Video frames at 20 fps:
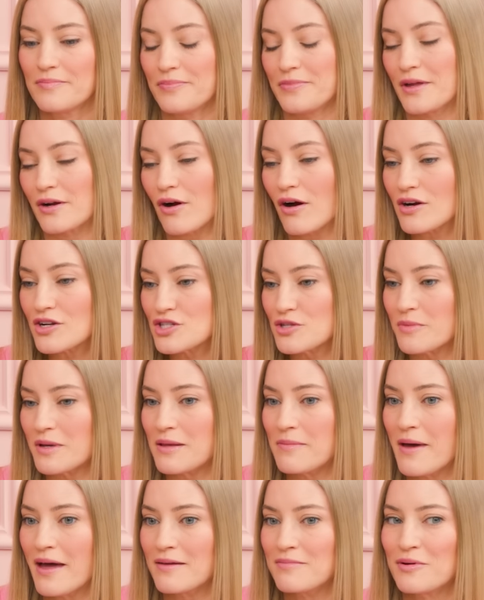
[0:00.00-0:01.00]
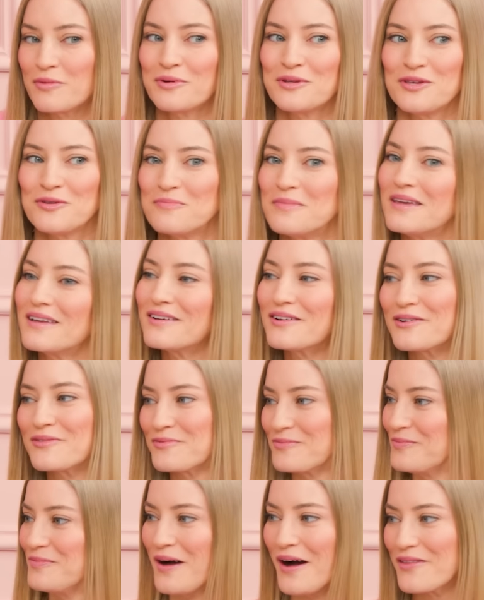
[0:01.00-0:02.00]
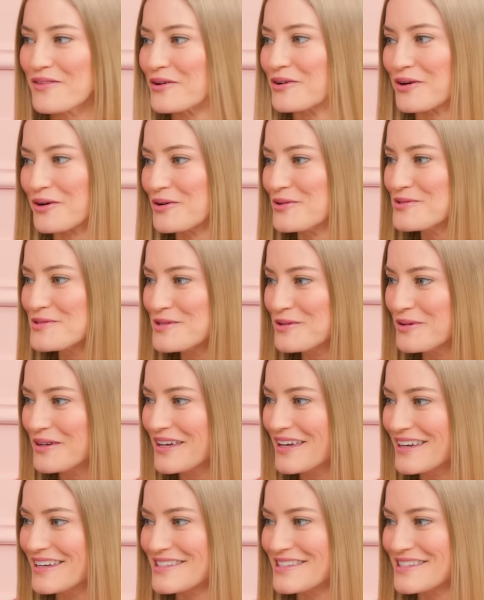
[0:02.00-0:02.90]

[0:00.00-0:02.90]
there are so many men, but when you meet other girls doing it,